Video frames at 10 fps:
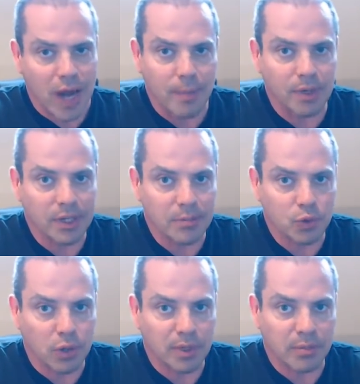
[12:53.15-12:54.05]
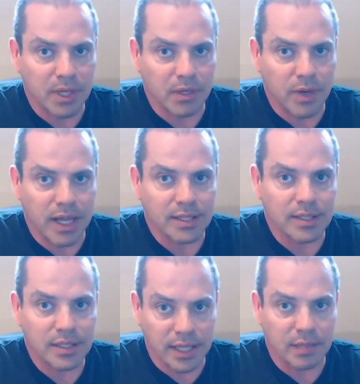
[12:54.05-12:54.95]
rapidly absorbing amino
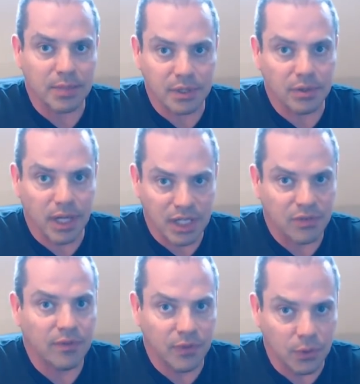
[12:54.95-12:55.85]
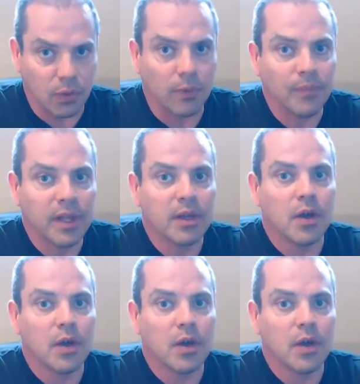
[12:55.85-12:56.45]
acids that can be utilized for fuel